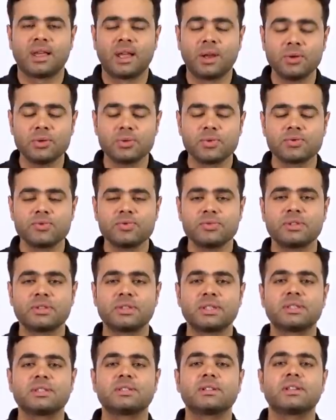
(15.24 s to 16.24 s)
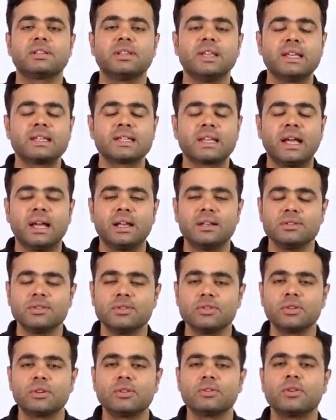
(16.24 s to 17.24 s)
Hello students, this is Ratnesh
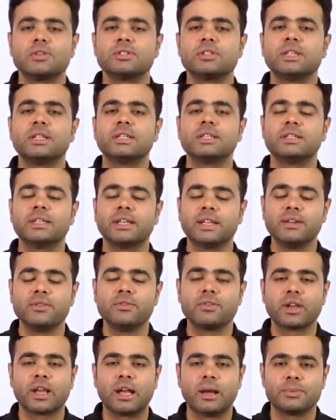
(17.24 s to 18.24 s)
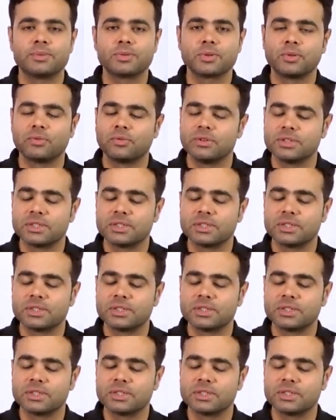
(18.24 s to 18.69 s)
and you are watching the Daily Vocab Show.